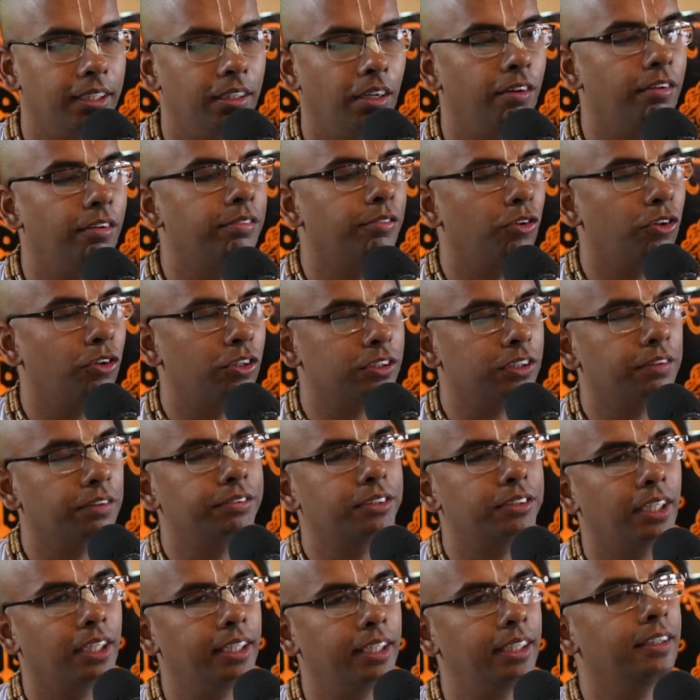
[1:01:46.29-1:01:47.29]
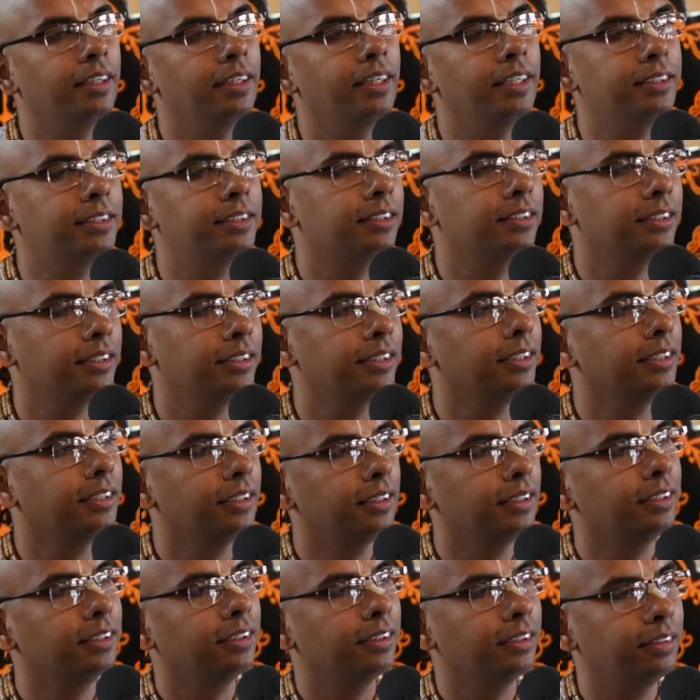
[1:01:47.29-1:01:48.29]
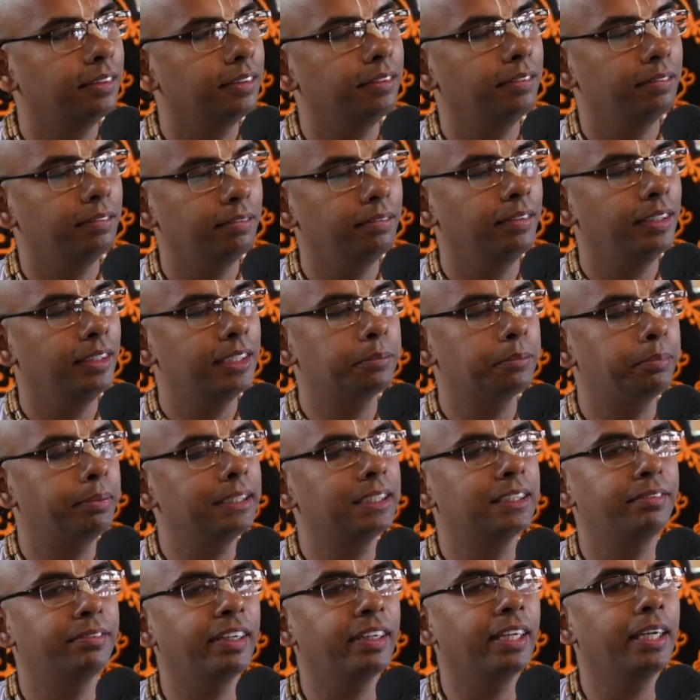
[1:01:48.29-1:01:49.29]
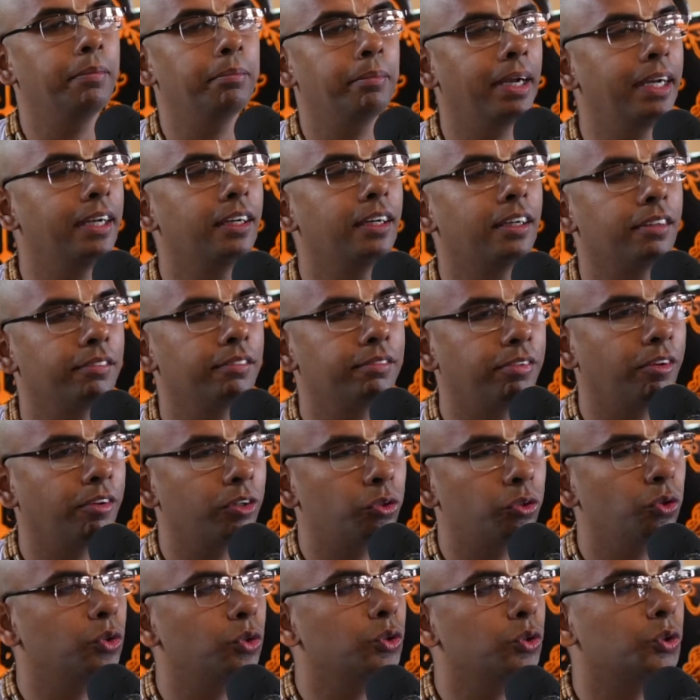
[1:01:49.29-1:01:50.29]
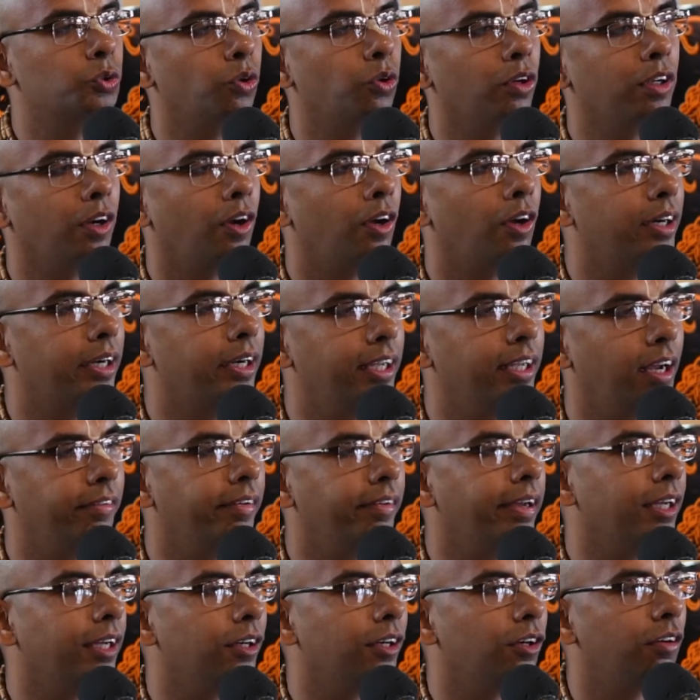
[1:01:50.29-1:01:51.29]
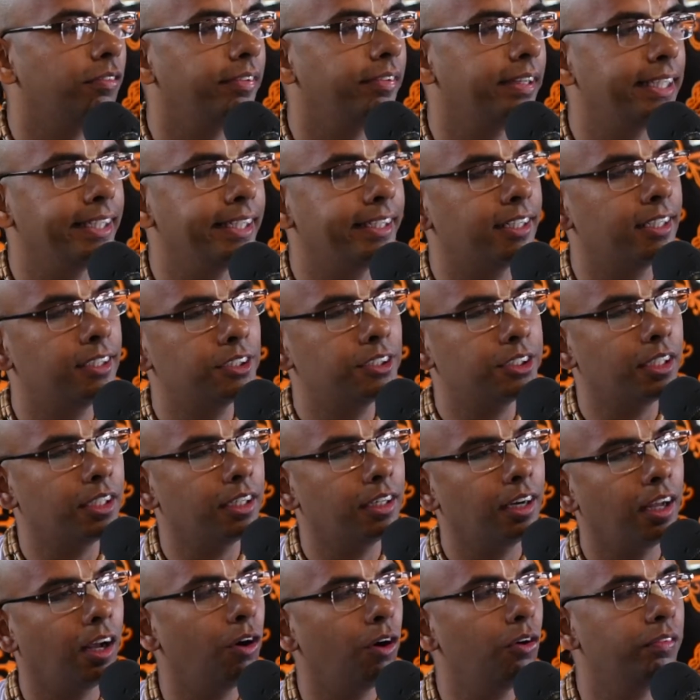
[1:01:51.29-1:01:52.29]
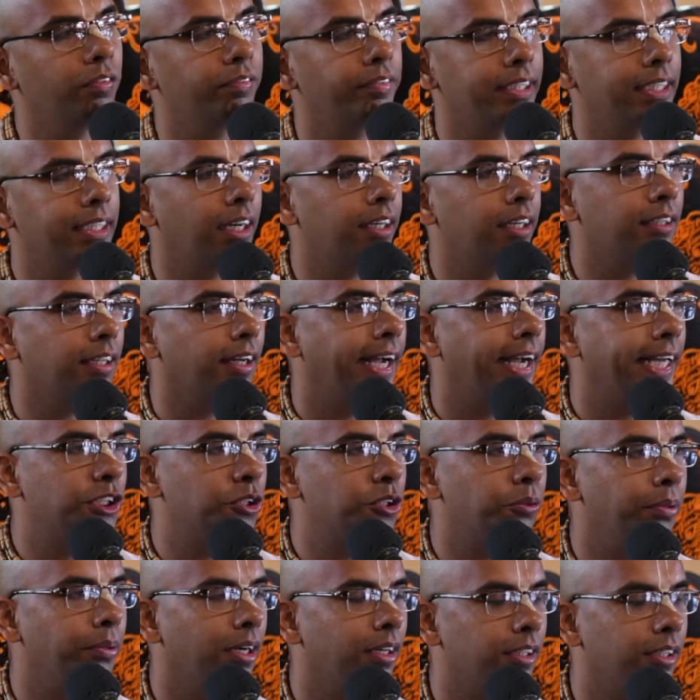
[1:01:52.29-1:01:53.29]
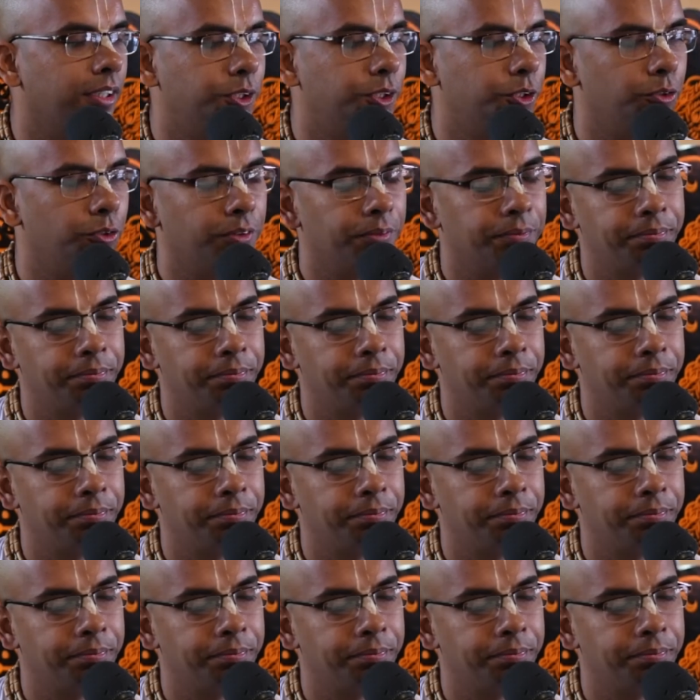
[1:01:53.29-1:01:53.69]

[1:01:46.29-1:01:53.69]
Our focus of study is, it's specifically meant for those who are already aware of Vedic culture and how Vedanta has to be understood.